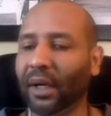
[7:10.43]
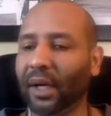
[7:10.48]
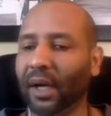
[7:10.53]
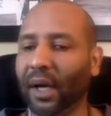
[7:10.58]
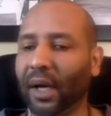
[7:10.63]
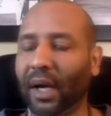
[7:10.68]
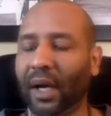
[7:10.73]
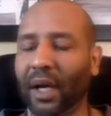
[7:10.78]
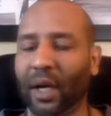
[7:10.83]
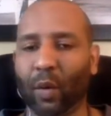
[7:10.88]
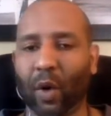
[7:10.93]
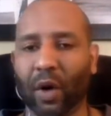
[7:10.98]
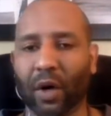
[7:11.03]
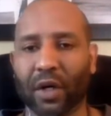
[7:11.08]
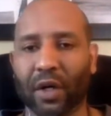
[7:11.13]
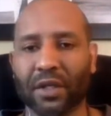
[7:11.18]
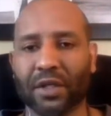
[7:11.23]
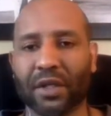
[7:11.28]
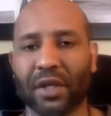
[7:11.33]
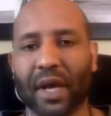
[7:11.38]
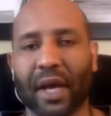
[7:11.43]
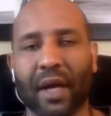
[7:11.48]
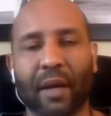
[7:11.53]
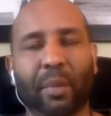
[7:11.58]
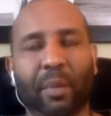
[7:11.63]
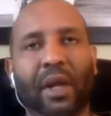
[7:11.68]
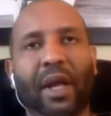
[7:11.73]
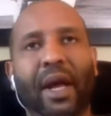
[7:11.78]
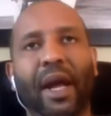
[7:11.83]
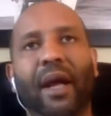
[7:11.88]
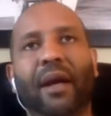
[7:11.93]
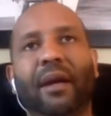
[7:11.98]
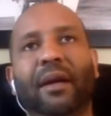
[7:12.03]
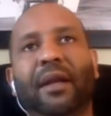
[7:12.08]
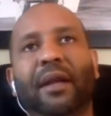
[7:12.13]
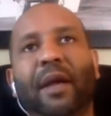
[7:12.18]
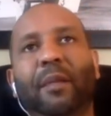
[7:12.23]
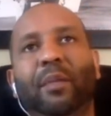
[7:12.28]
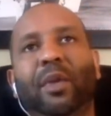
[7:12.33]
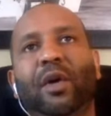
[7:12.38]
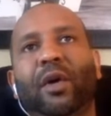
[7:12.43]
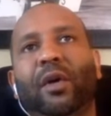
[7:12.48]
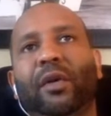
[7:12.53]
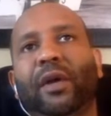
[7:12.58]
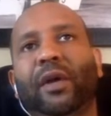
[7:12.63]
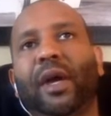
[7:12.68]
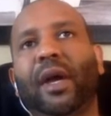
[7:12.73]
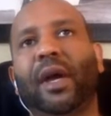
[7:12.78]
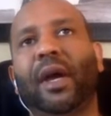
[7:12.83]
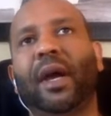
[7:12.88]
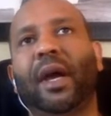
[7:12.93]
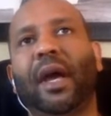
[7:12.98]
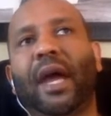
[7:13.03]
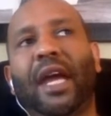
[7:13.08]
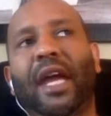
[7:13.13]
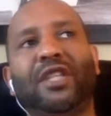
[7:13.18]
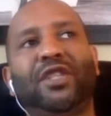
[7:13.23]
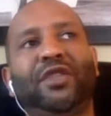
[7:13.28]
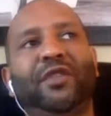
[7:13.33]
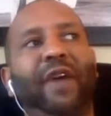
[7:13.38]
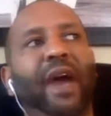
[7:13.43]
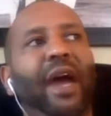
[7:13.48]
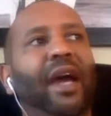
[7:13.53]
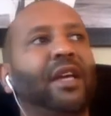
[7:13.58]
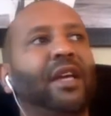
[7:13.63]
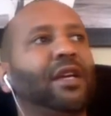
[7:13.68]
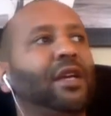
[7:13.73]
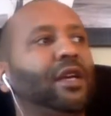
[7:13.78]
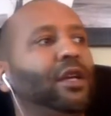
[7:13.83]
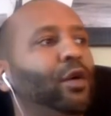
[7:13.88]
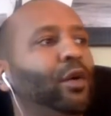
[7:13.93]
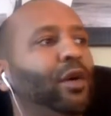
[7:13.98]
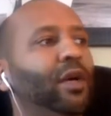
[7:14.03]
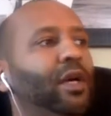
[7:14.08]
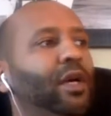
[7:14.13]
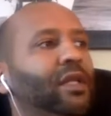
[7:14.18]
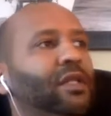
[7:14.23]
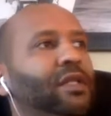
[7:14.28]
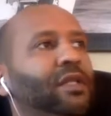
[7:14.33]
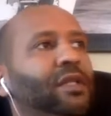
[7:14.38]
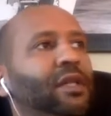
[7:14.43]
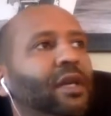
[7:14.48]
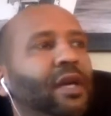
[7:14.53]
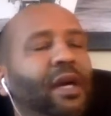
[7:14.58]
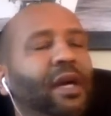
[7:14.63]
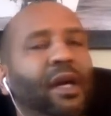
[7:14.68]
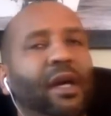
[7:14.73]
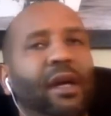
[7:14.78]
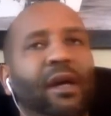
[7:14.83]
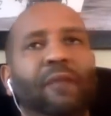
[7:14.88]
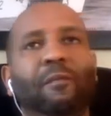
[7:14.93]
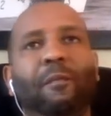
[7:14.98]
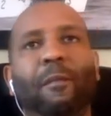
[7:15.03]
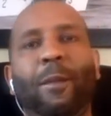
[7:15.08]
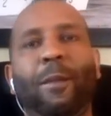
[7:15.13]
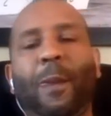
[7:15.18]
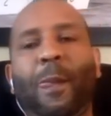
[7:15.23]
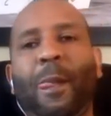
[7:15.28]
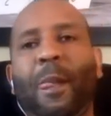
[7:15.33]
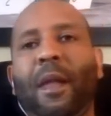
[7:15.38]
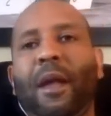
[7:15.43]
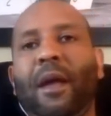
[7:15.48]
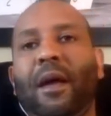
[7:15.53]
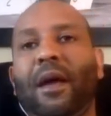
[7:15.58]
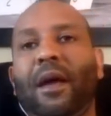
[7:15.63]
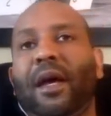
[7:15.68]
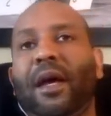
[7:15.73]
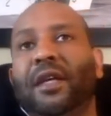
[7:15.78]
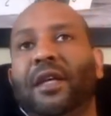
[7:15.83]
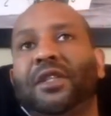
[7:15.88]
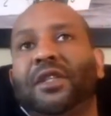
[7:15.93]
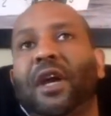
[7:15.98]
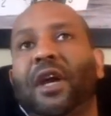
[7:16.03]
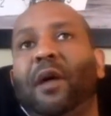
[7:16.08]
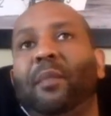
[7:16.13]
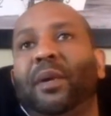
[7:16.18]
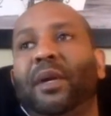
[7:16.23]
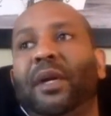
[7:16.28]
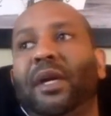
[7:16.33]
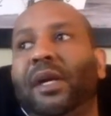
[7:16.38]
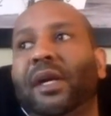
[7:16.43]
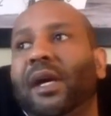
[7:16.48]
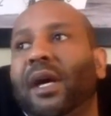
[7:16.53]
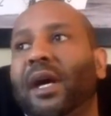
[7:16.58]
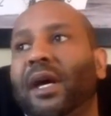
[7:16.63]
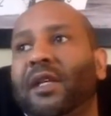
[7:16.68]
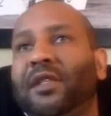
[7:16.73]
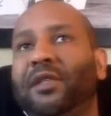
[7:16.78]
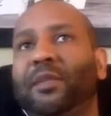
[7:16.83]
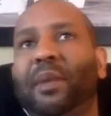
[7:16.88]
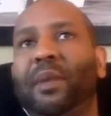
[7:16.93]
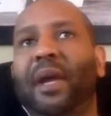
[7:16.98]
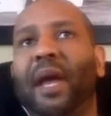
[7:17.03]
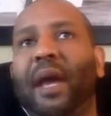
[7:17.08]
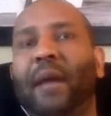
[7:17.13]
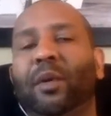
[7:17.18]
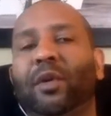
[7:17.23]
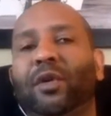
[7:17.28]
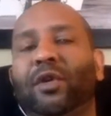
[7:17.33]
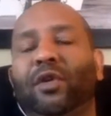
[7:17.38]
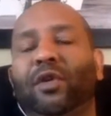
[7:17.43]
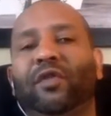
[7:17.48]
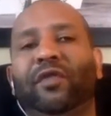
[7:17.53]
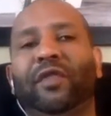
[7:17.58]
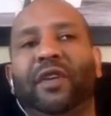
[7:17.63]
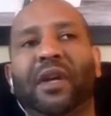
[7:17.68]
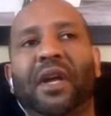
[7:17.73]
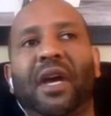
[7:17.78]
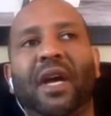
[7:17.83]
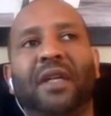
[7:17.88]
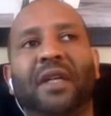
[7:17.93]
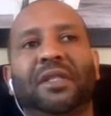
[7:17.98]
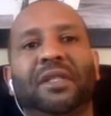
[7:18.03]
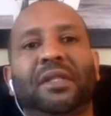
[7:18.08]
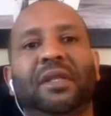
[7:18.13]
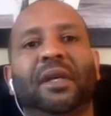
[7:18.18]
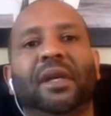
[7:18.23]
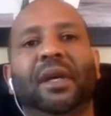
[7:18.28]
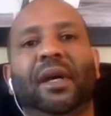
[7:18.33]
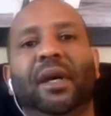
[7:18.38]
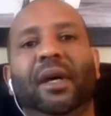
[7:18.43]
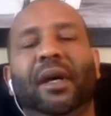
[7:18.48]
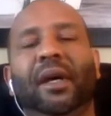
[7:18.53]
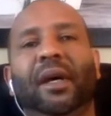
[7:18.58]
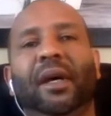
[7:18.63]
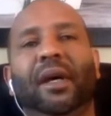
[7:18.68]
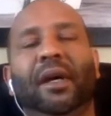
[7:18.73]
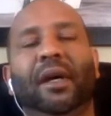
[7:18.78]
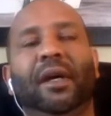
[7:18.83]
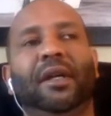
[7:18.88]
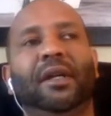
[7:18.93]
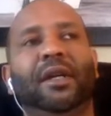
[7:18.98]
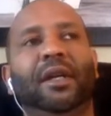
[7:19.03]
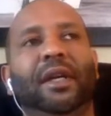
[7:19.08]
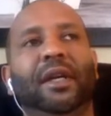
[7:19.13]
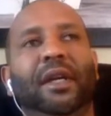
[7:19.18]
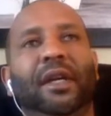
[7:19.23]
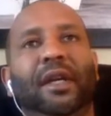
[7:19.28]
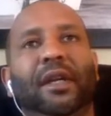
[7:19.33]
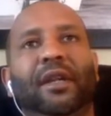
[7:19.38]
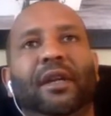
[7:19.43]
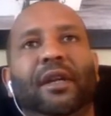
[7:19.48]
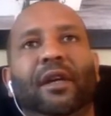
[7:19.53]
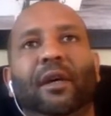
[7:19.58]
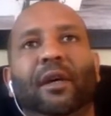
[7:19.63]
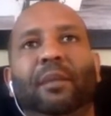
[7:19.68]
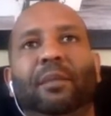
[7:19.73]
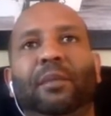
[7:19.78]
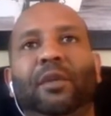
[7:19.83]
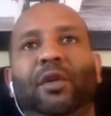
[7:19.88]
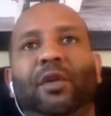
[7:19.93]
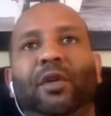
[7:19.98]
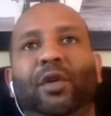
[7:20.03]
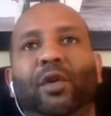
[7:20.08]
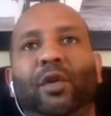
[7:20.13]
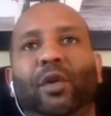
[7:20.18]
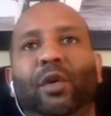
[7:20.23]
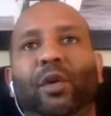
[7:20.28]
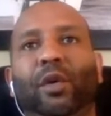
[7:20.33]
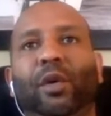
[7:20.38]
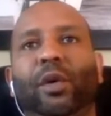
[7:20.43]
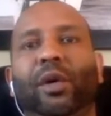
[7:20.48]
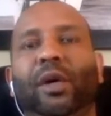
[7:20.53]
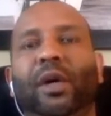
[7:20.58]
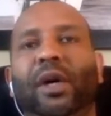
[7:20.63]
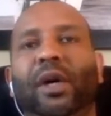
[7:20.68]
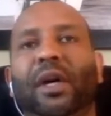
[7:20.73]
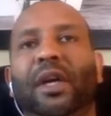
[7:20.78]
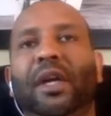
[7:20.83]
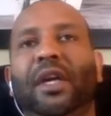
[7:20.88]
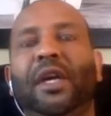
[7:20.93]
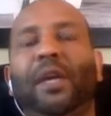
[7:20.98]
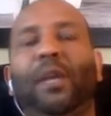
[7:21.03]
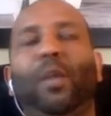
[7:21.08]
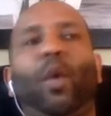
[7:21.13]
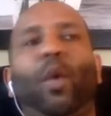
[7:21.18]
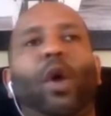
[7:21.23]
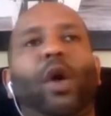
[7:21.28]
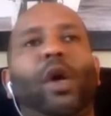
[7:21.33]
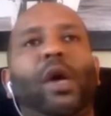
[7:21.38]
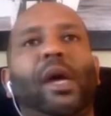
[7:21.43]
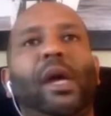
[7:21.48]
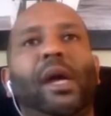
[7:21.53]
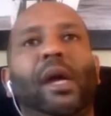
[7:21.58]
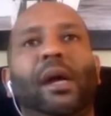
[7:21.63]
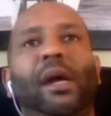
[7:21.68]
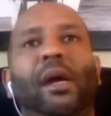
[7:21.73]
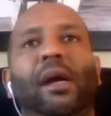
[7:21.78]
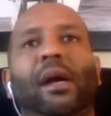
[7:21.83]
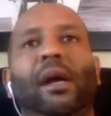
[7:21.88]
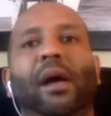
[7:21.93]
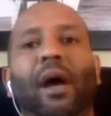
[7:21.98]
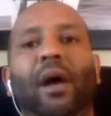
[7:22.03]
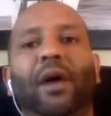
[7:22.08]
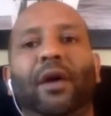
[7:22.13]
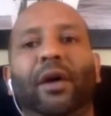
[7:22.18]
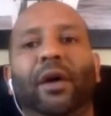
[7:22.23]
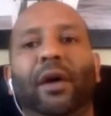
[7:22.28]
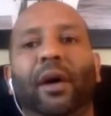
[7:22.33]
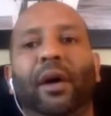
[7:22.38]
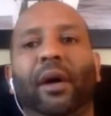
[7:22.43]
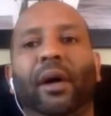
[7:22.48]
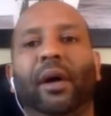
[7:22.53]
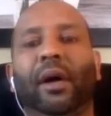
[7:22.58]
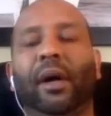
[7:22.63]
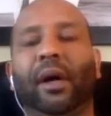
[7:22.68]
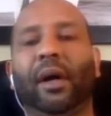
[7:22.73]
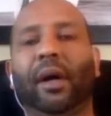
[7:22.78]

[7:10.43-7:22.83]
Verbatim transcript: uh, he works at a plant and they build HVAC units, and his company has been able to finesse to get them to keep working under